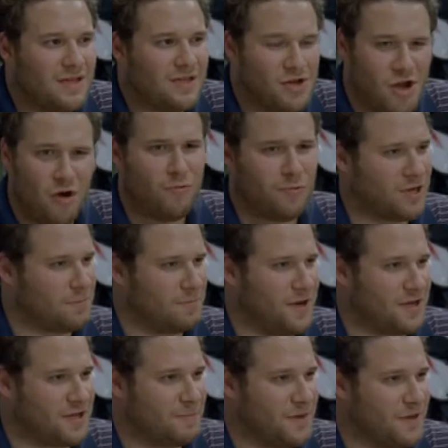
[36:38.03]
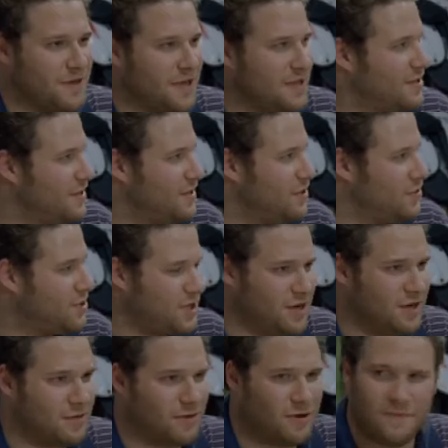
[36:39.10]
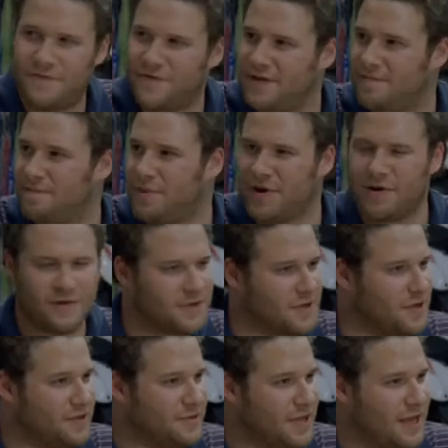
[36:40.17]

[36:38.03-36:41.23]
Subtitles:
It's no responsibility. See, you sit in a room full of balls all